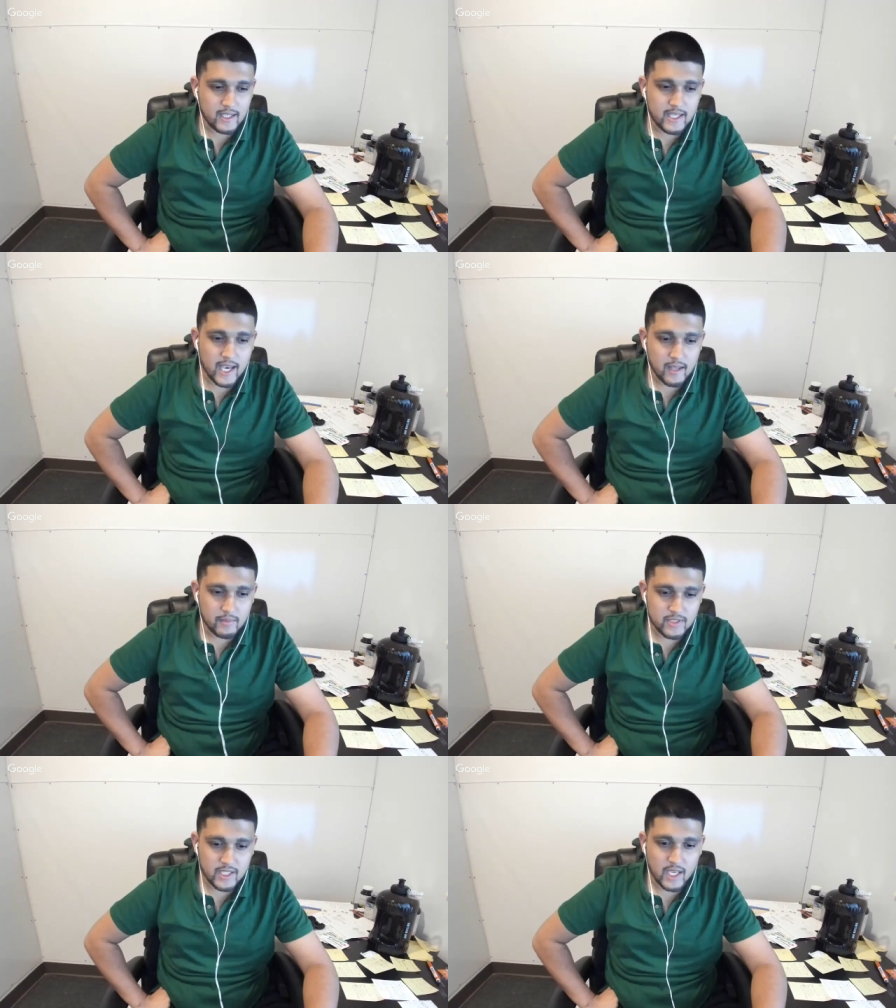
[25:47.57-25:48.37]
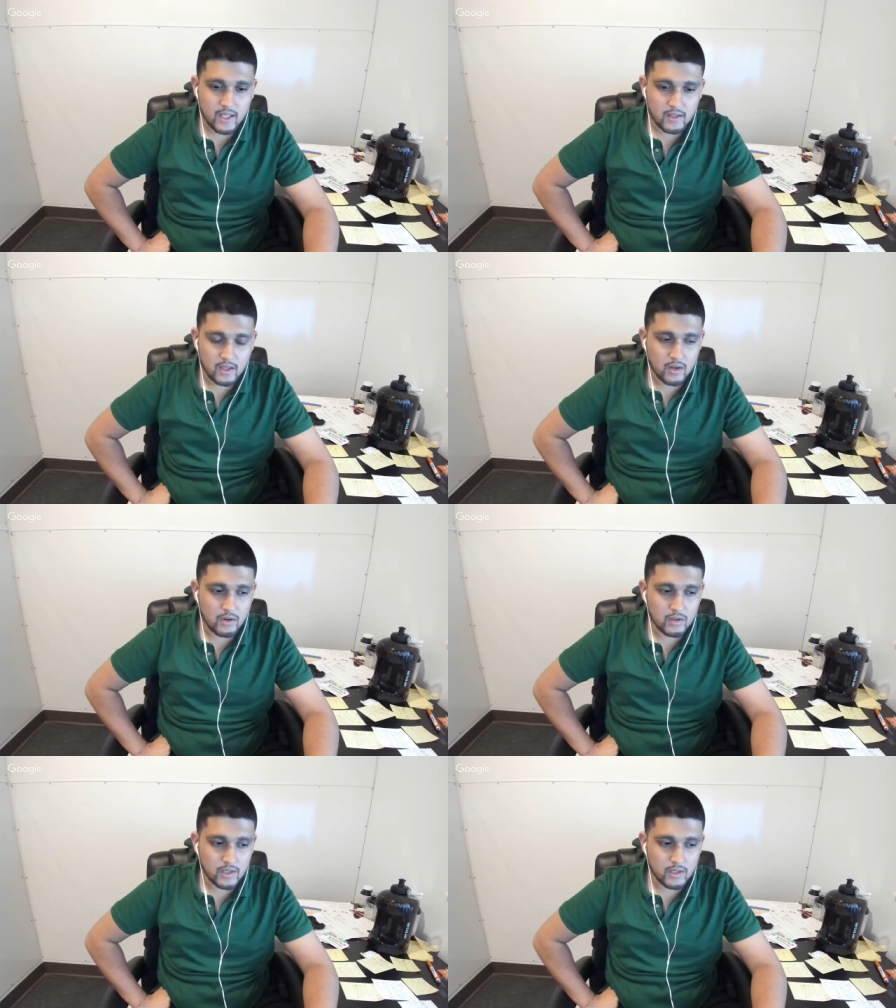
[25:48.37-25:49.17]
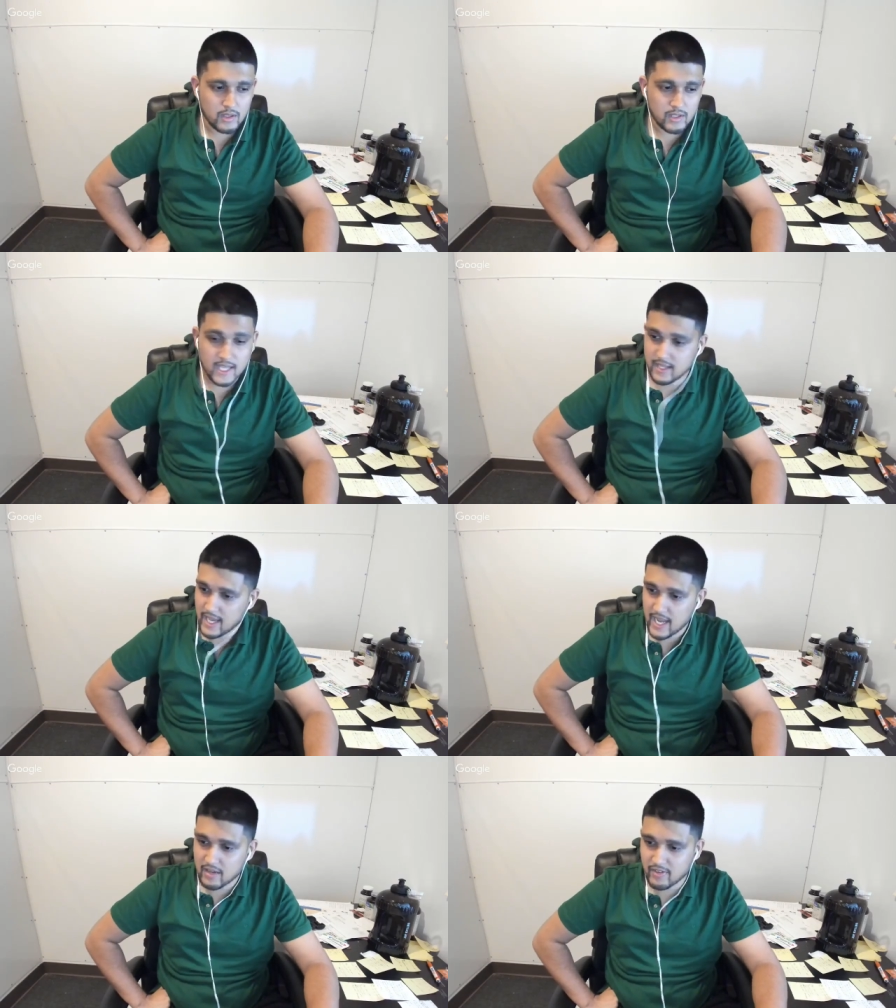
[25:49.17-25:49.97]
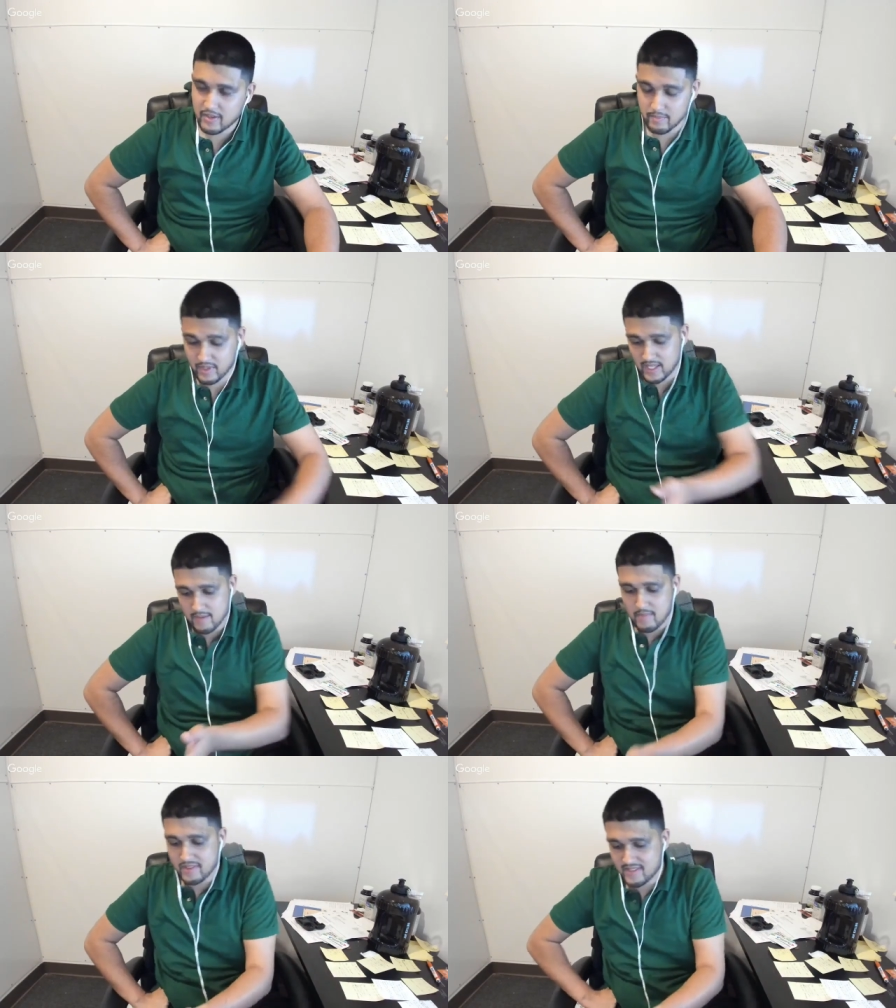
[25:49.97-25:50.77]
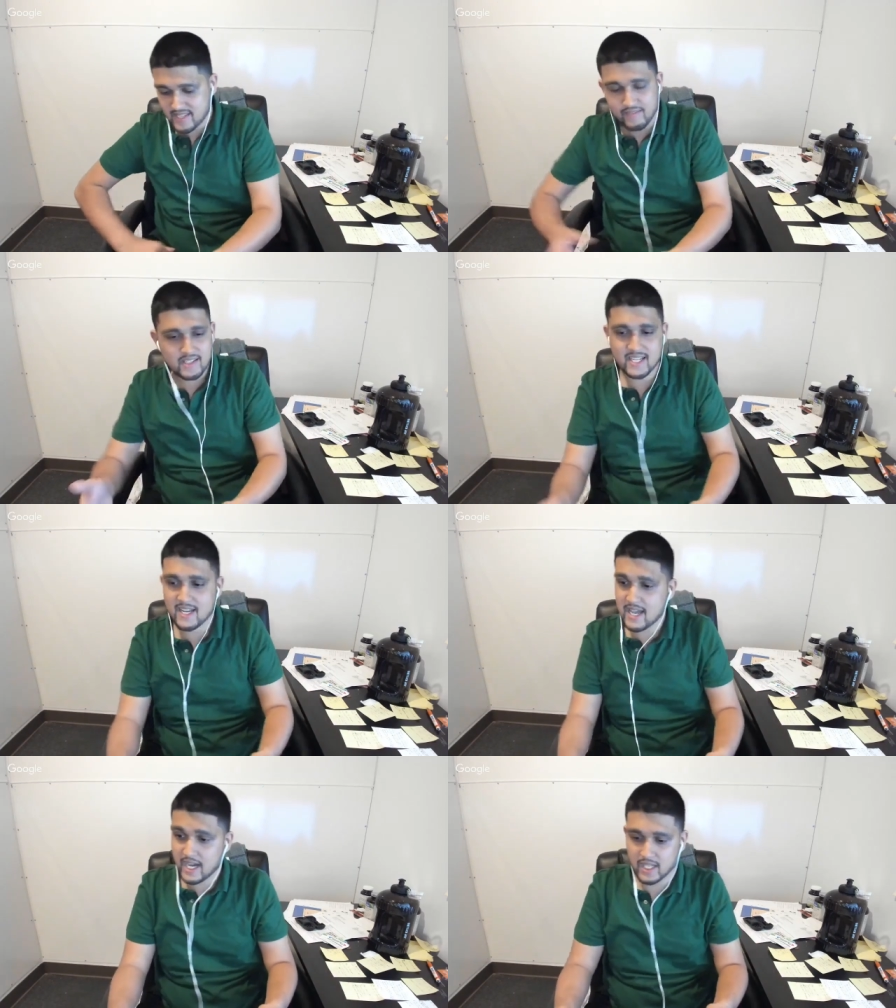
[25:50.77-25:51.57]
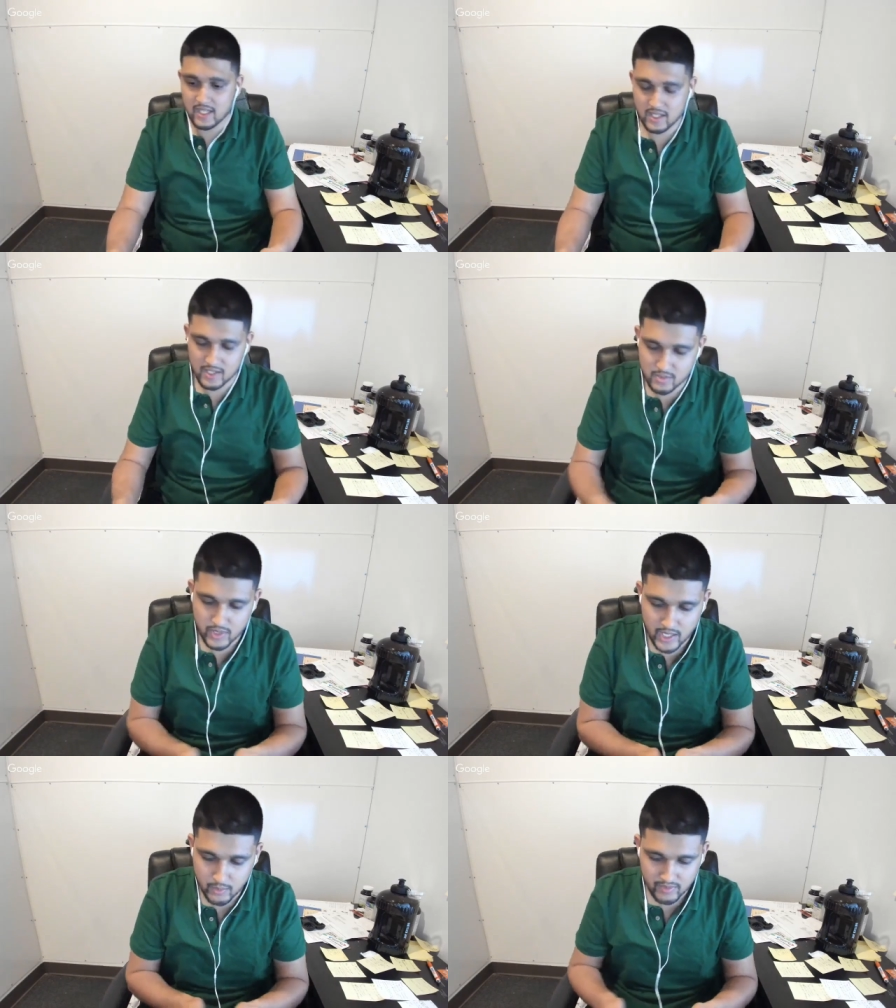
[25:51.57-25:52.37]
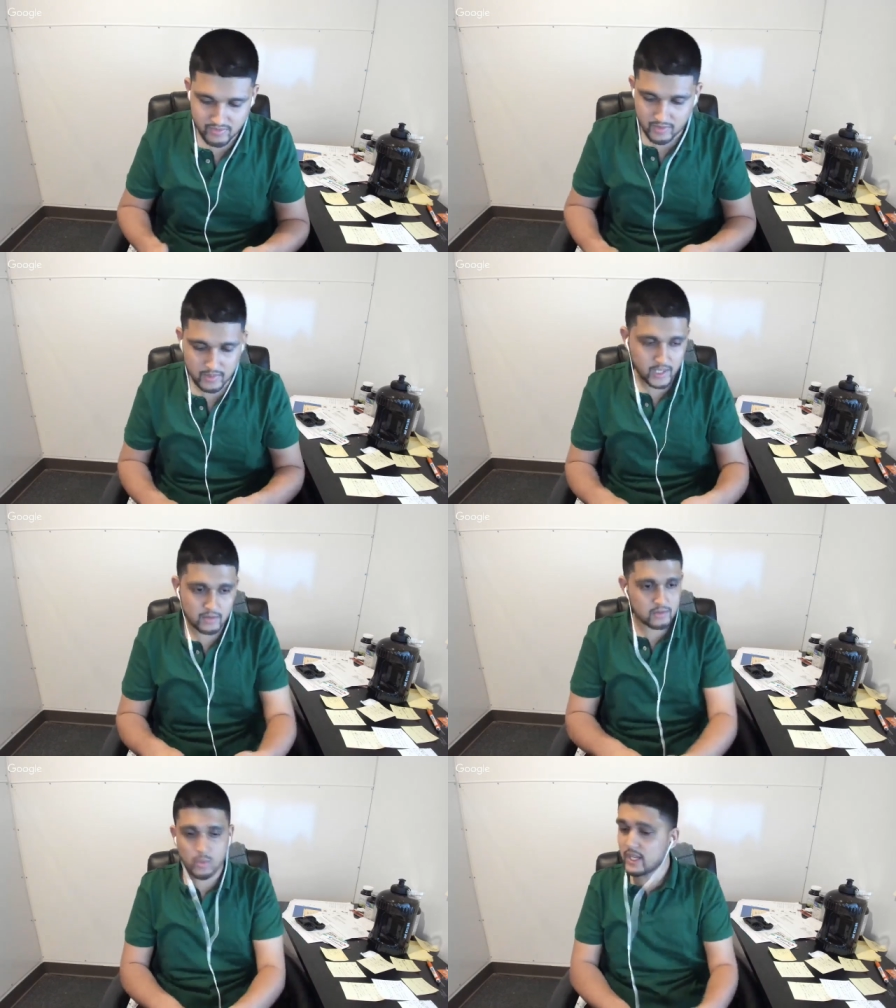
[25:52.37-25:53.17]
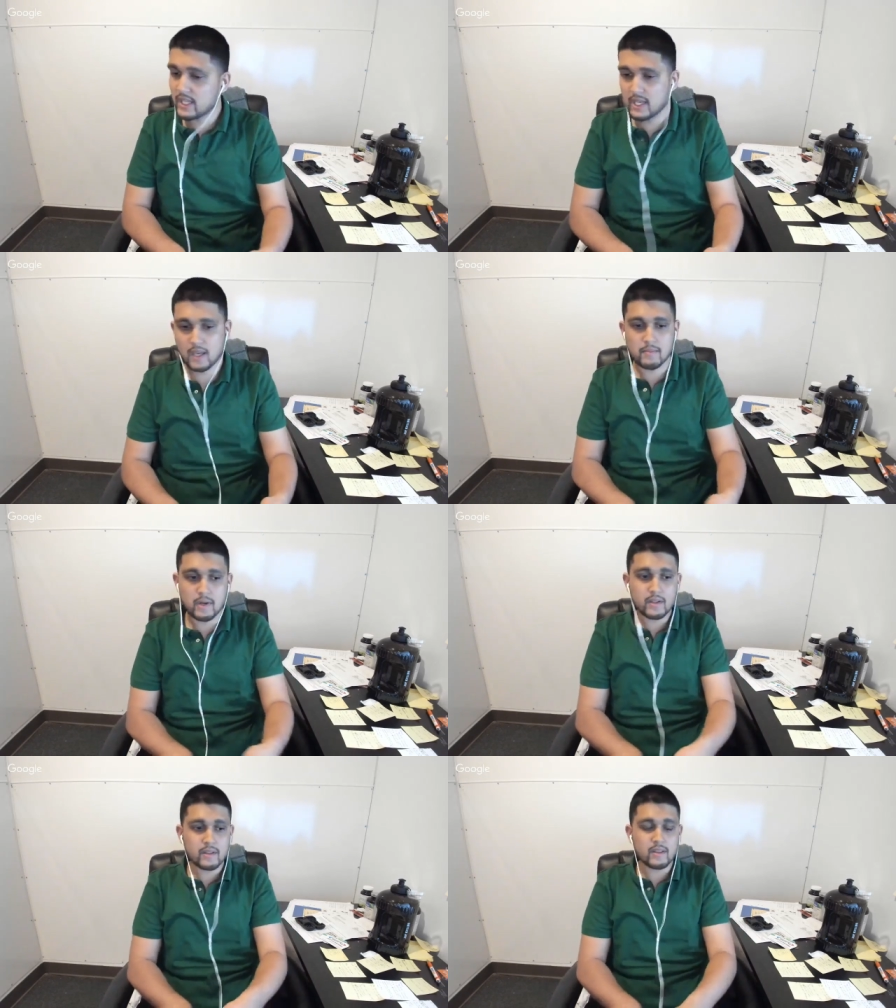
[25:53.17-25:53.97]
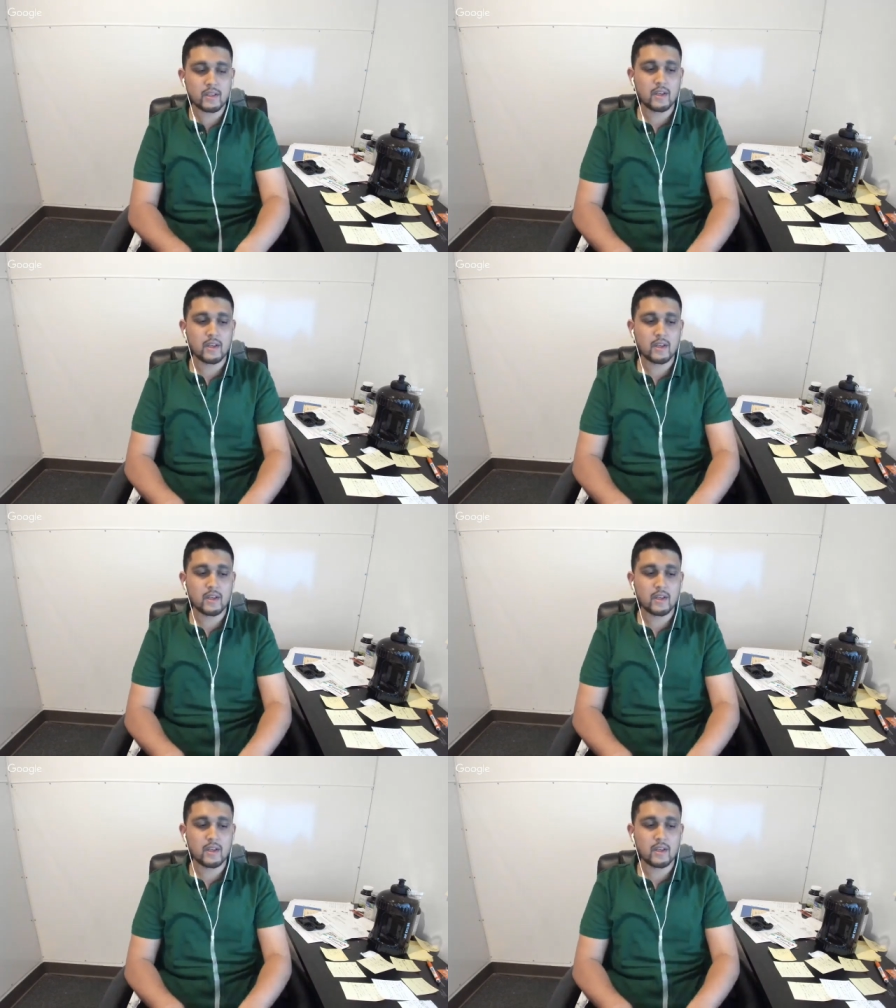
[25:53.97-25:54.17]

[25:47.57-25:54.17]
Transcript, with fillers: get, say, you know, get a hang of it. But then month seven to nine is when I went from like twenty K a month.